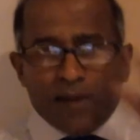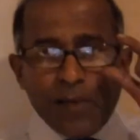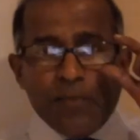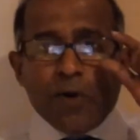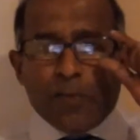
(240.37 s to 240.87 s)

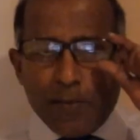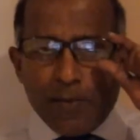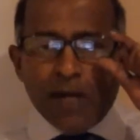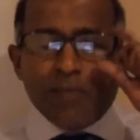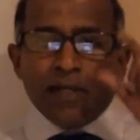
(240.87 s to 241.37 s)
report
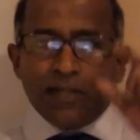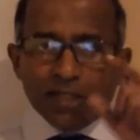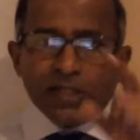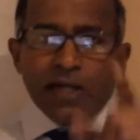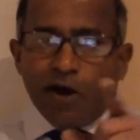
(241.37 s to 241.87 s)
prepared by
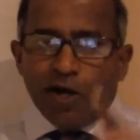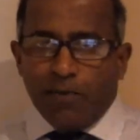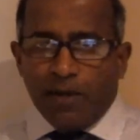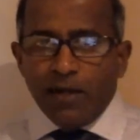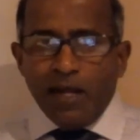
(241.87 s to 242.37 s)
this
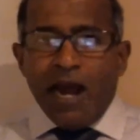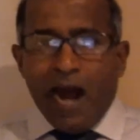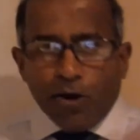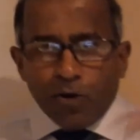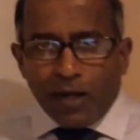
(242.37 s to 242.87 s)
government
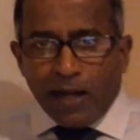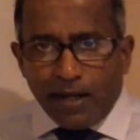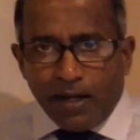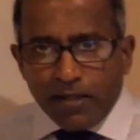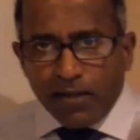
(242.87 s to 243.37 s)
outlining the